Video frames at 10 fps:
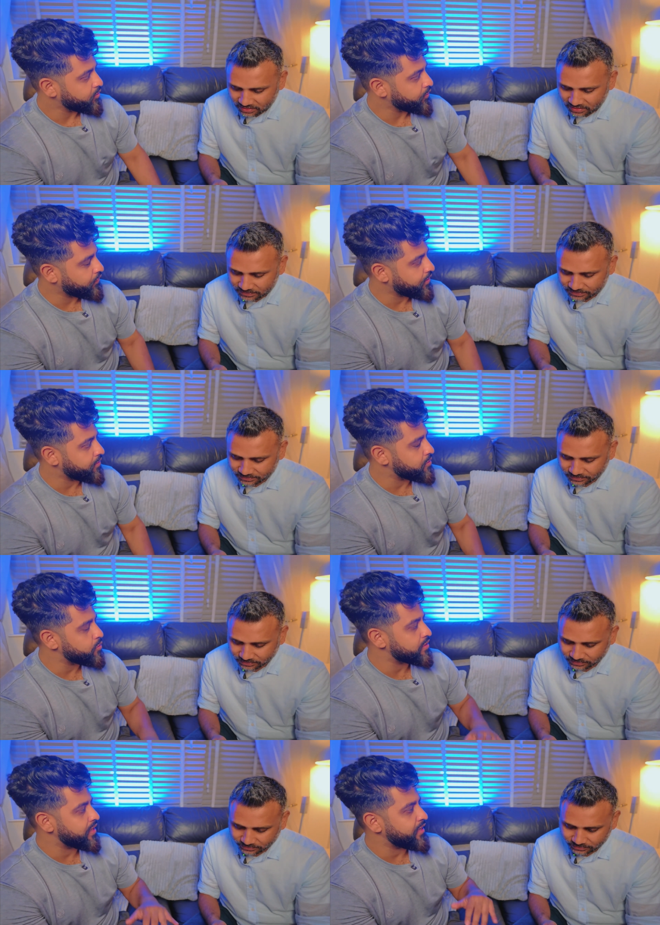Speaker 1: Was it very?
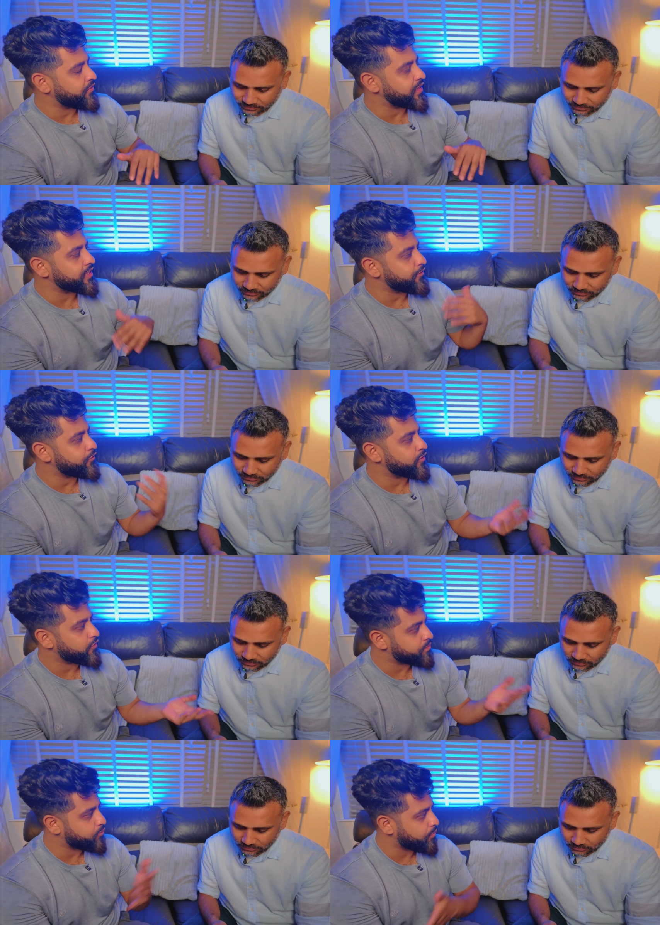Was it anything different
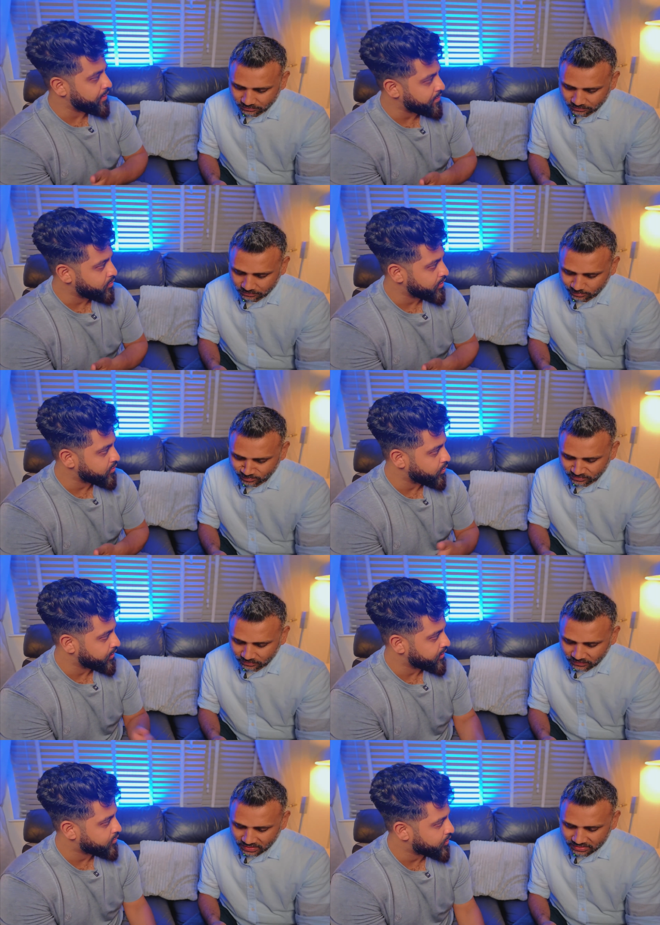from what paper one
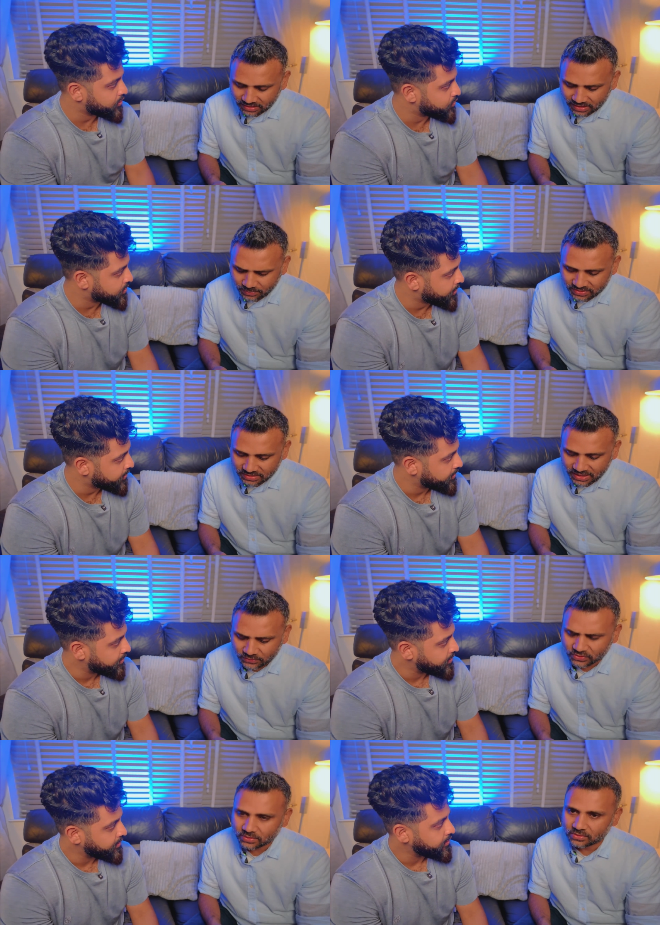quartic? Slightly, slightly
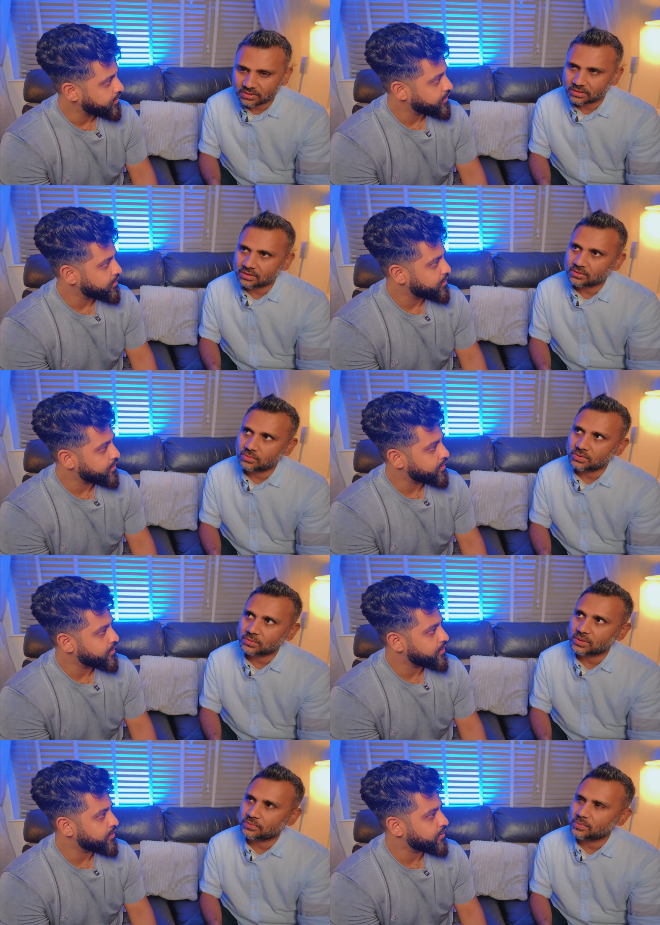different. The quartic
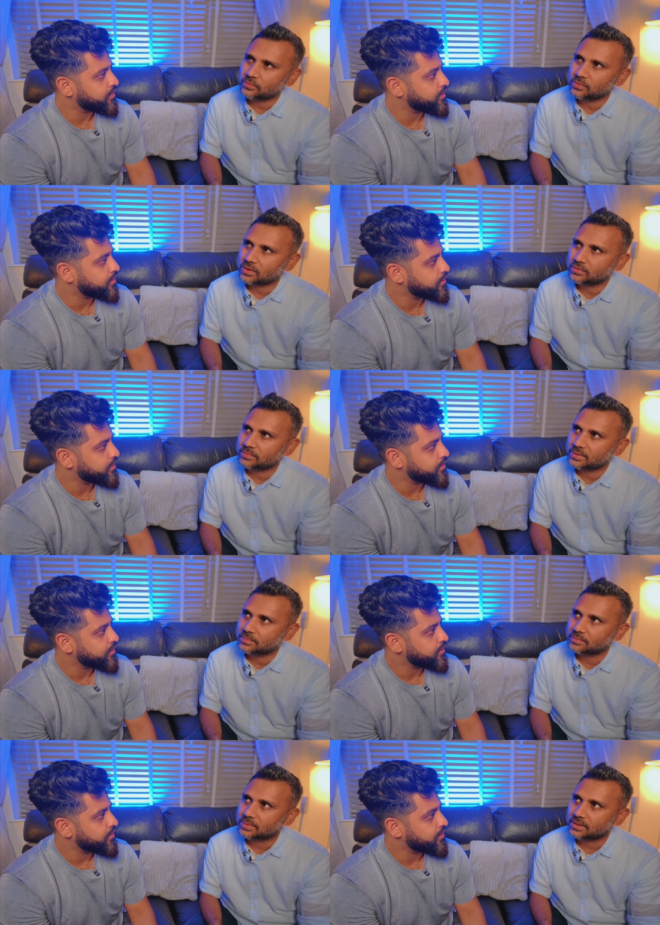one, from what I
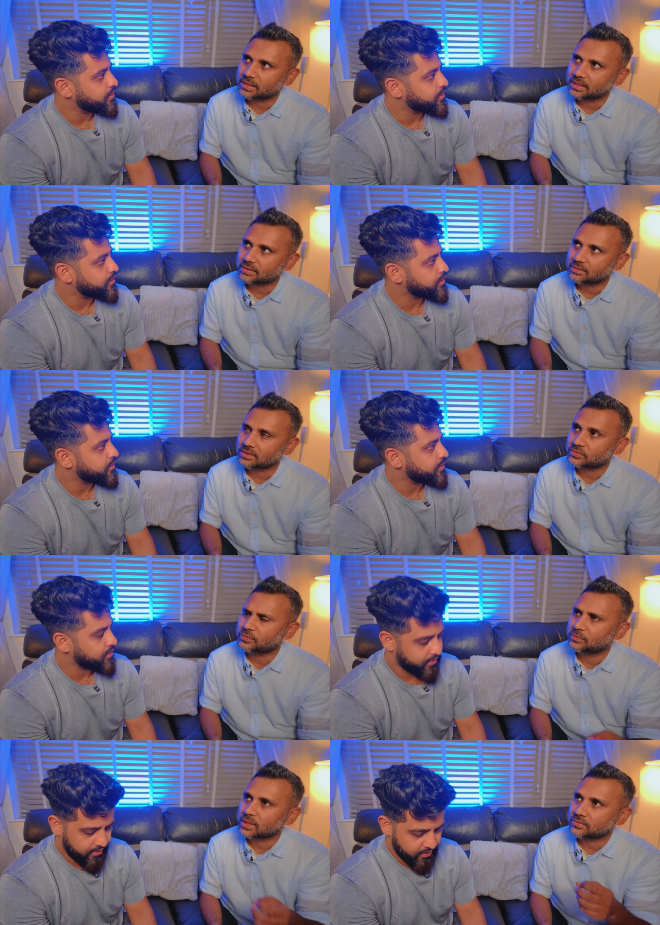remember, you have to
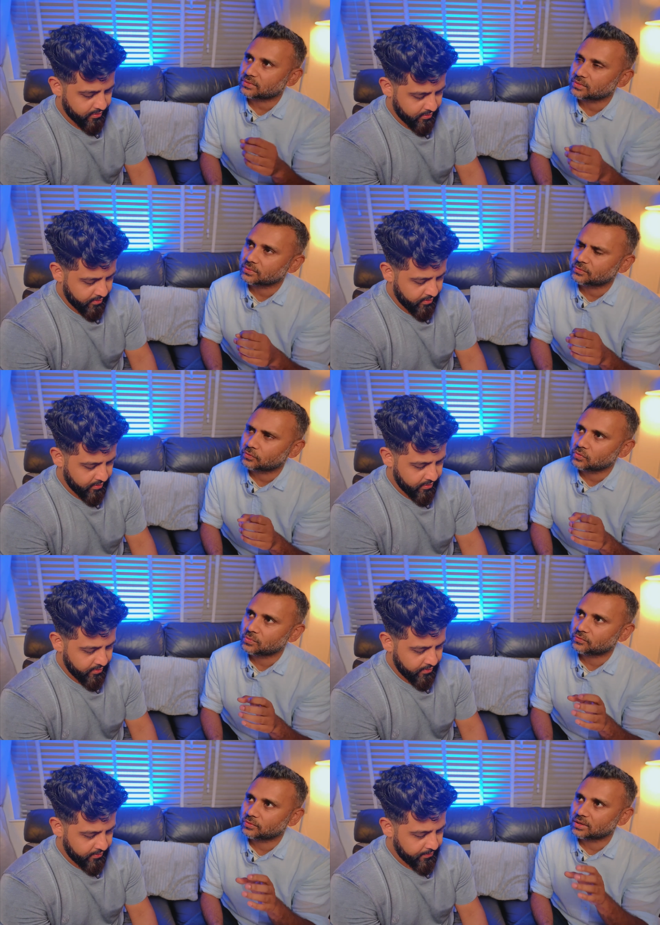you have to
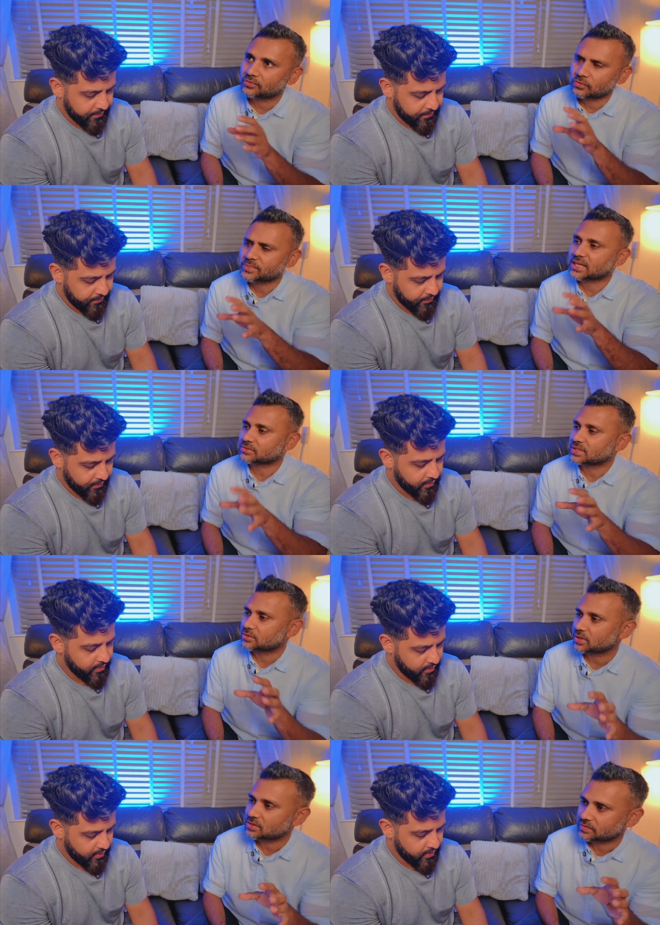form uh, form the actual
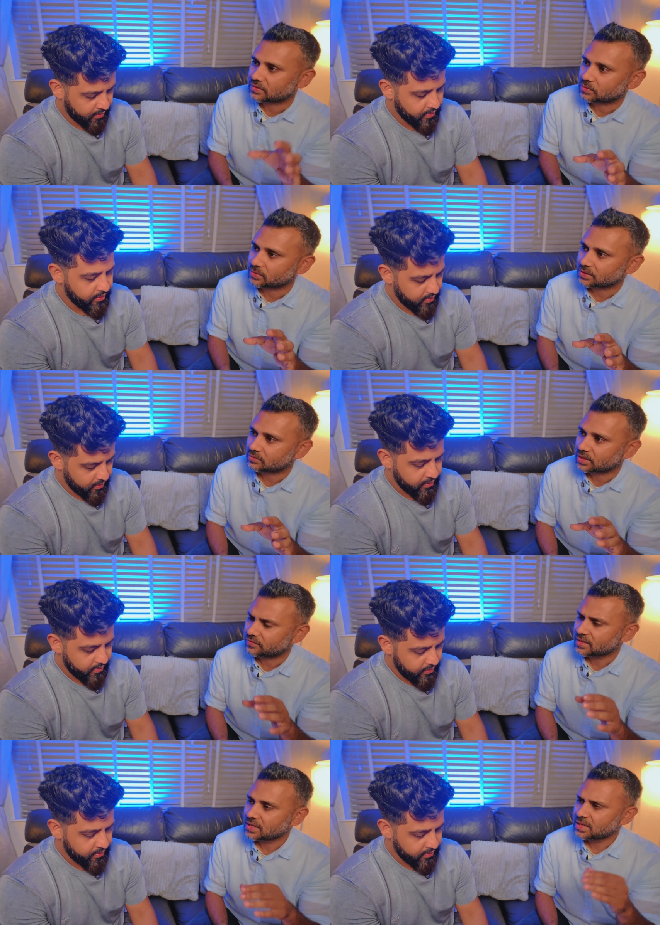equation of the quartic
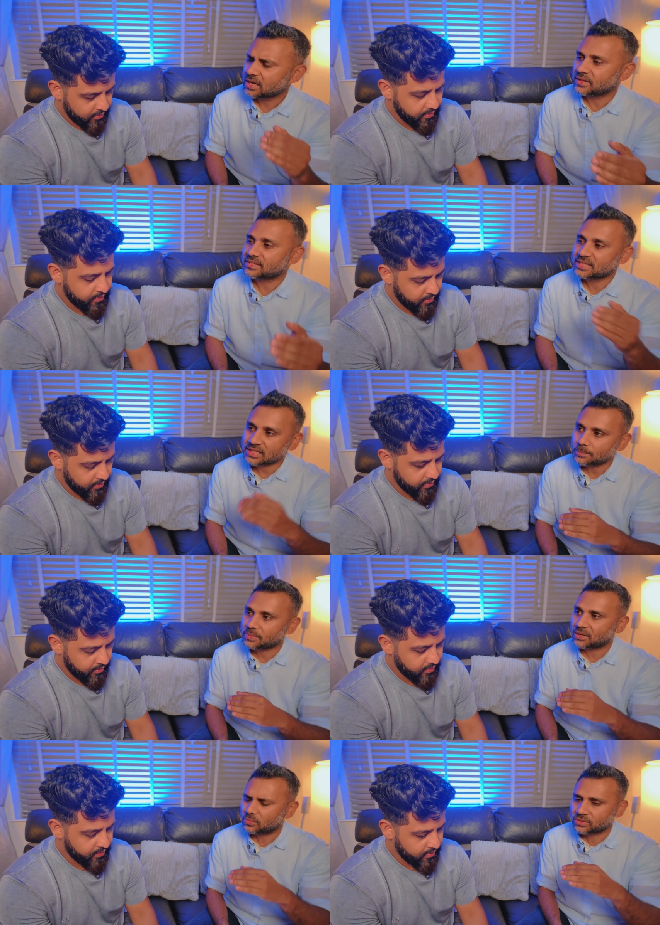graph. And the second
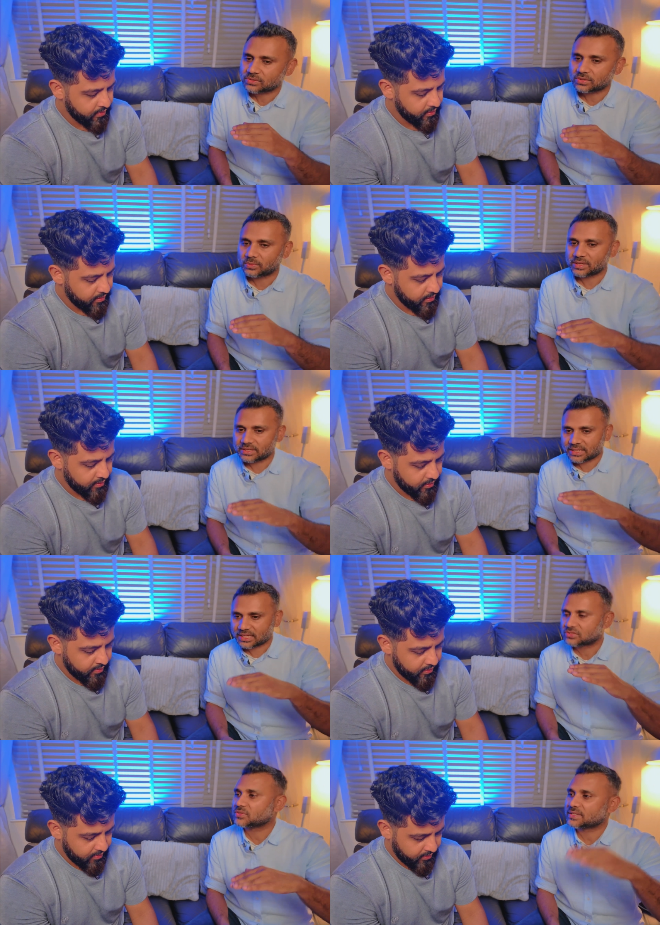part was uh, it
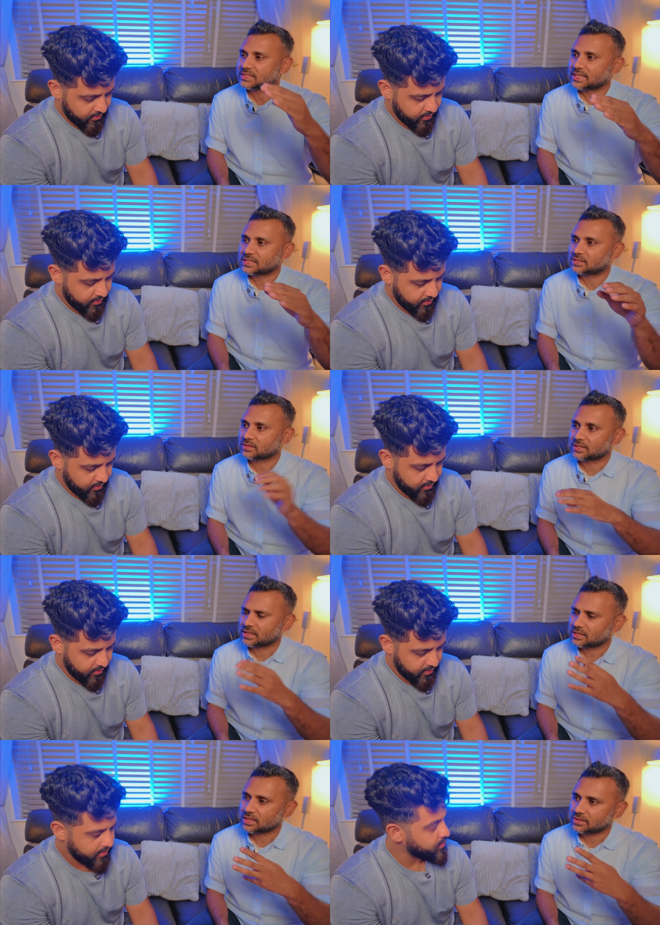gets translated
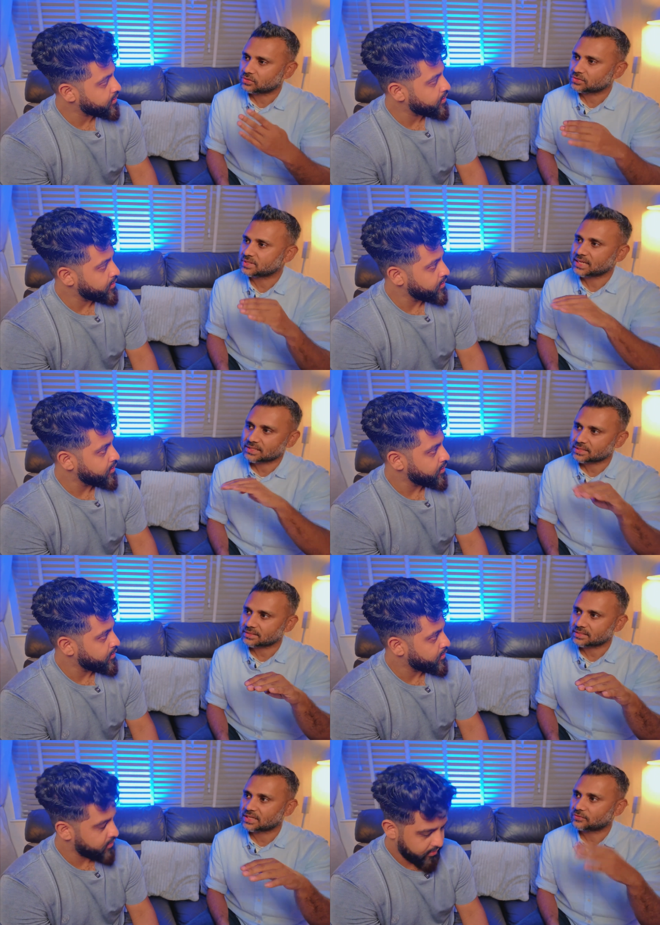and it, and it crosses the
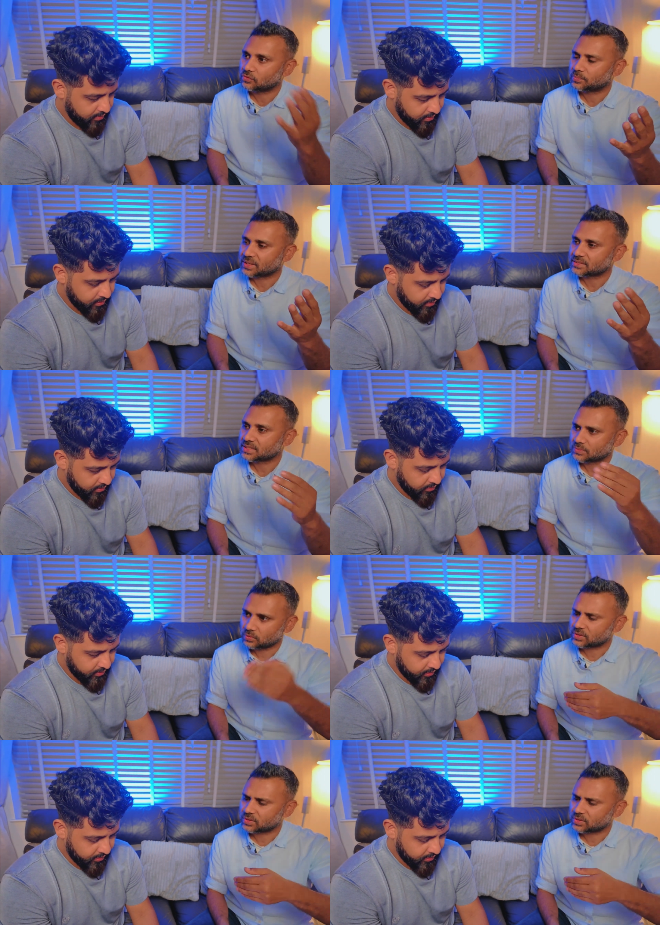x-axis at four places. Okay.